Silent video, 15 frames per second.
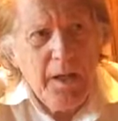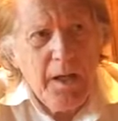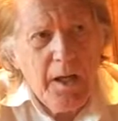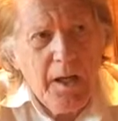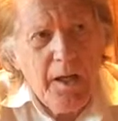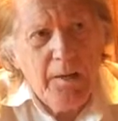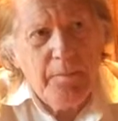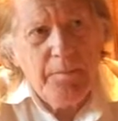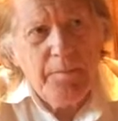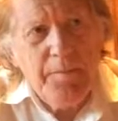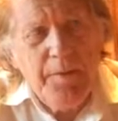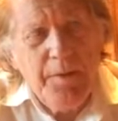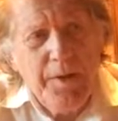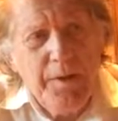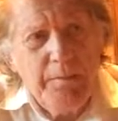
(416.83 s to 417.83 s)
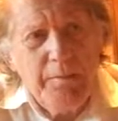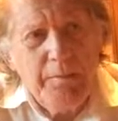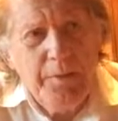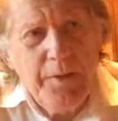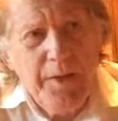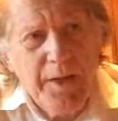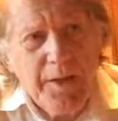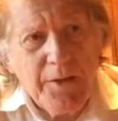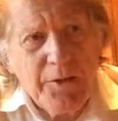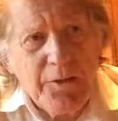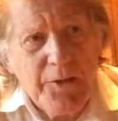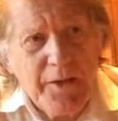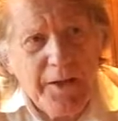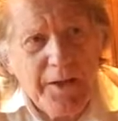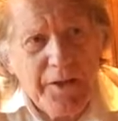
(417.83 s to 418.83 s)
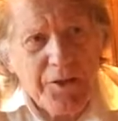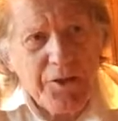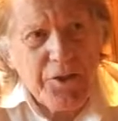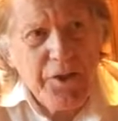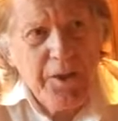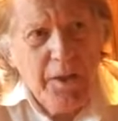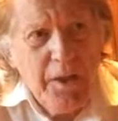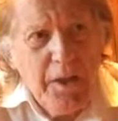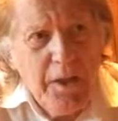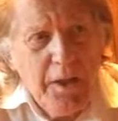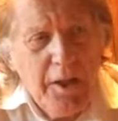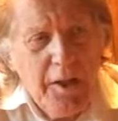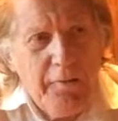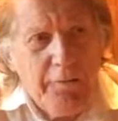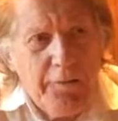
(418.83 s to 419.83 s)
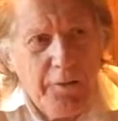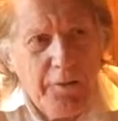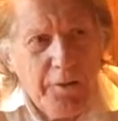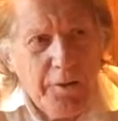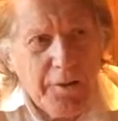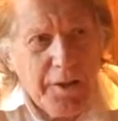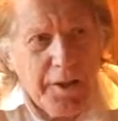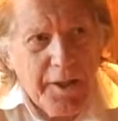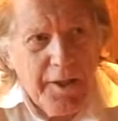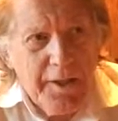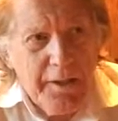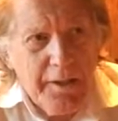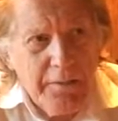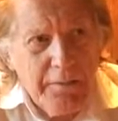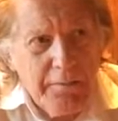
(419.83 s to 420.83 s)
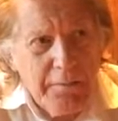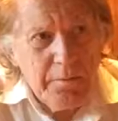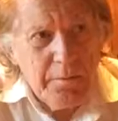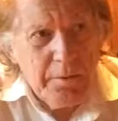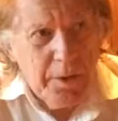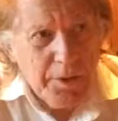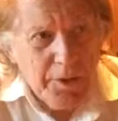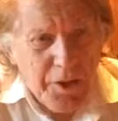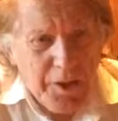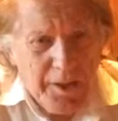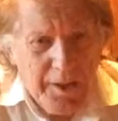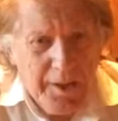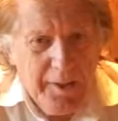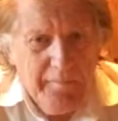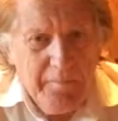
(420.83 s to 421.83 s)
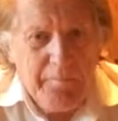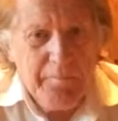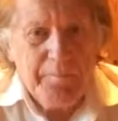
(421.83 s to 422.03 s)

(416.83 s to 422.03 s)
The other thing is, if you look at it logically,